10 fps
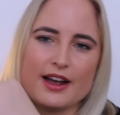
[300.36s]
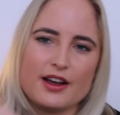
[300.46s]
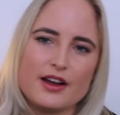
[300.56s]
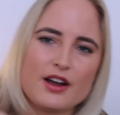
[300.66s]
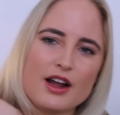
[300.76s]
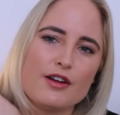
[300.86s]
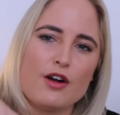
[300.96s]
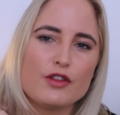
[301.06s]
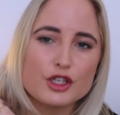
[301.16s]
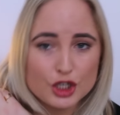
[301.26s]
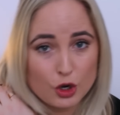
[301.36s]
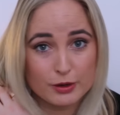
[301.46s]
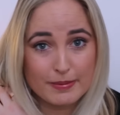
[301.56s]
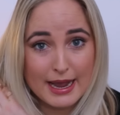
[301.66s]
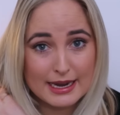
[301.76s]
kind of on the
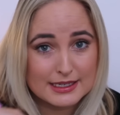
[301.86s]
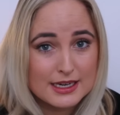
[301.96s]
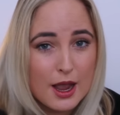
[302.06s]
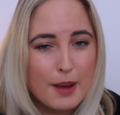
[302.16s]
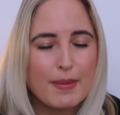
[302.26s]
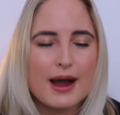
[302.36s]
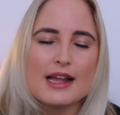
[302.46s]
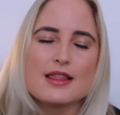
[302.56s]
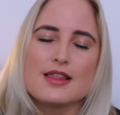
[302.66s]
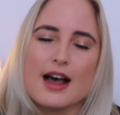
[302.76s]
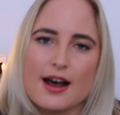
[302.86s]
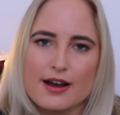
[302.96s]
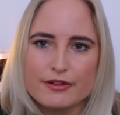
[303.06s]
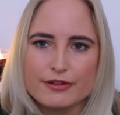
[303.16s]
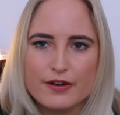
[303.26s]
shoulder bags, but I
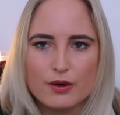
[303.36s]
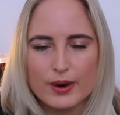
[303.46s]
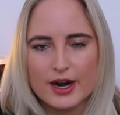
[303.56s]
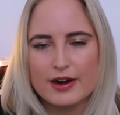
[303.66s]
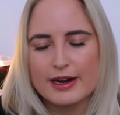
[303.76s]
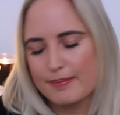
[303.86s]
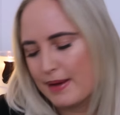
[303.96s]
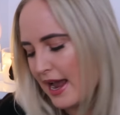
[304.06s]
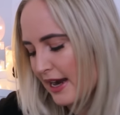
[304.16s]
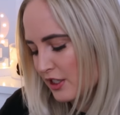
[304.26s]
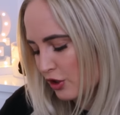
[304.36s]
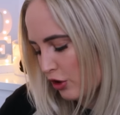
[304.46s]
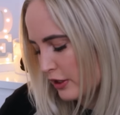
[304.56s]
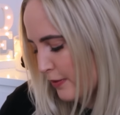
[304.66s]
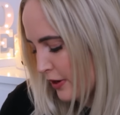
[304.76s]
love wearing bags
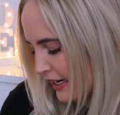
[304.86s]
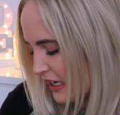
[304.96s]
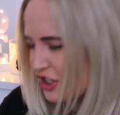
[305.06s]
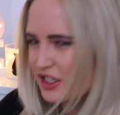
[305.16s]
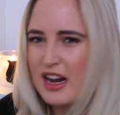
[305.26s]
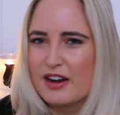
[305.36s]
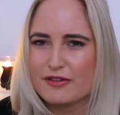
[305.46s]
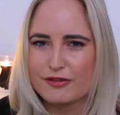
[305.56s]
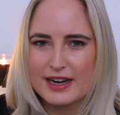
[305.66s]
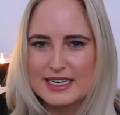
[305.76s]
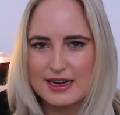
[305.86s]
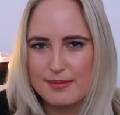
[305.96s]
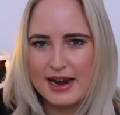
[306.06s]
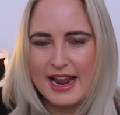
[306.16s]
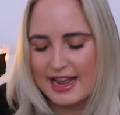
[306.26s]
across body. It just kind of frees up
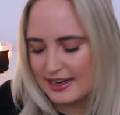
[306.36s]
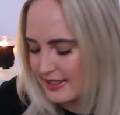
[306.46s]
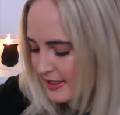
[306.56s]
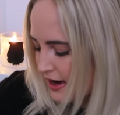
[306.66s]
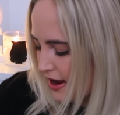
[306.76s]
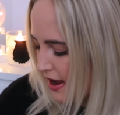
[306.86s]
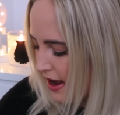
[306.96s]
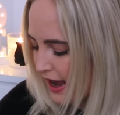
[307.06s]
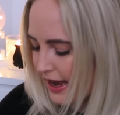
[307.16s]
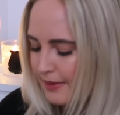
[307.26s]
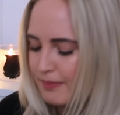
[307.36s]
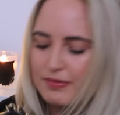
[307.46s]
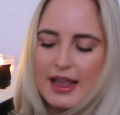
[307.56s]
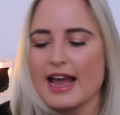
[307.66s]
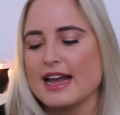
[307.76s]
my hands.
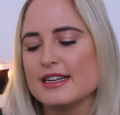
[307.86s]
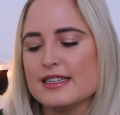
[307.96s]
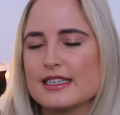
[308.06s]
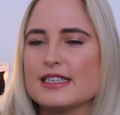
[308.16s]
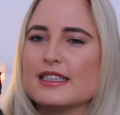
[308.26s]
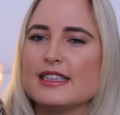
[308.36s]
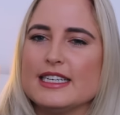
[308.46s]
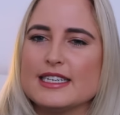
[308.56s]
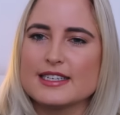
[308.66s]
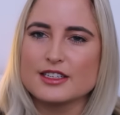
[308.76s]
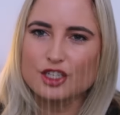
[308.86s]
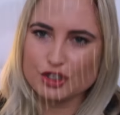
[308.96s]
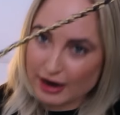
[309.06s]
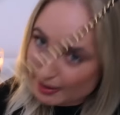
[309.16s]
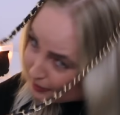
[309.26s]
And This
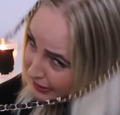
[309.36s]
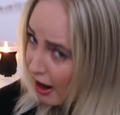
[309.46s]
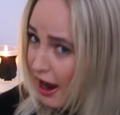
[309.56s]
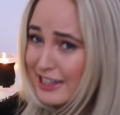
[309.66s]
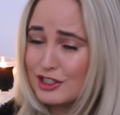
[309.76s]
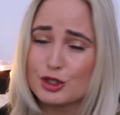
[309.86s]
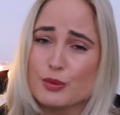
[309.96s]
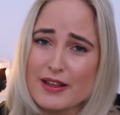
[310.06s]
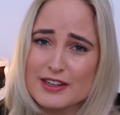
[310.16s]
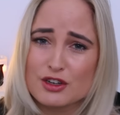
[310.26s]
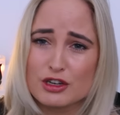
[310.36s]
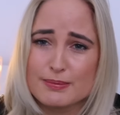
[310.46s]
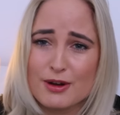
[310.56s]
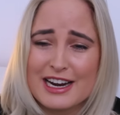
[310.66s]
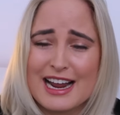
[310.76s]
strap, I mean, I do wear this
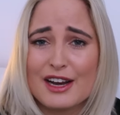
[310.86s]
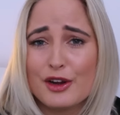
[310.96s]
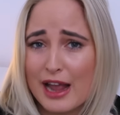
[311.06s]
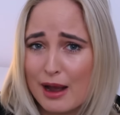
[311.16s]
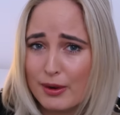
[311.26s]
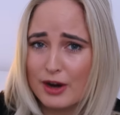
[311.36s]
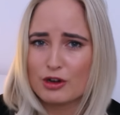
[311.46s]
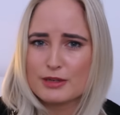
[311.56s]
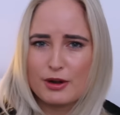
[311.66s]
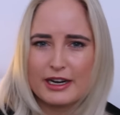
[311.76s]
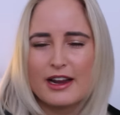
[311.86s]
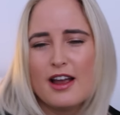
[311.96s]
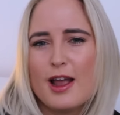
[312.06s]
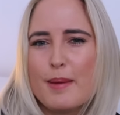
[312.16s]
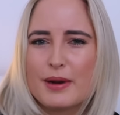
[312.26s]
crossbody and you can wear it crossbody,
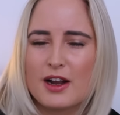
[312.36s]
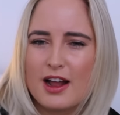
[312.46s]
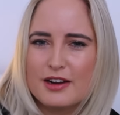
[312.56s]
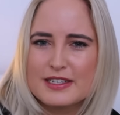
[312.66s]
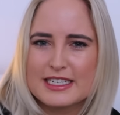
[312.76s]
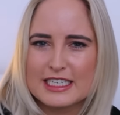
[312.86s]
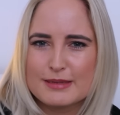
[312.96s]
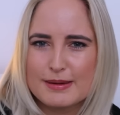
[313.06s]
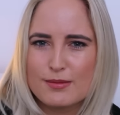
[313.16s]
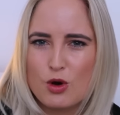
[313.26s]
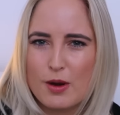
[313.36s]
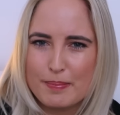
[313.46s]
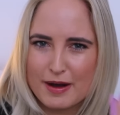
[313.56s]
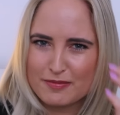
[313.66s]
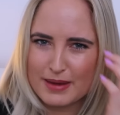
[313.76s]
but it kind of sits me more
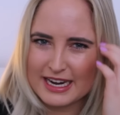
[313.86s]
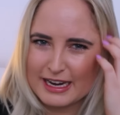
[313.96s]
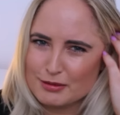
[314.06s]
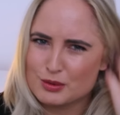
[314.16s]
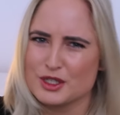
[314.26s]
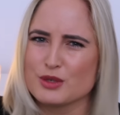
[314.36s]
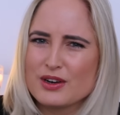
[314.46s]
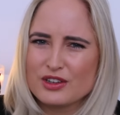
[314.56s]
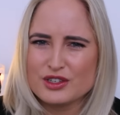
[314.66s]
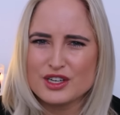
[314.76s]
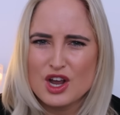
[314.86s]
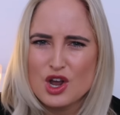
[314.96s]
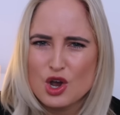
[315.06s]
above my hips, which is one of those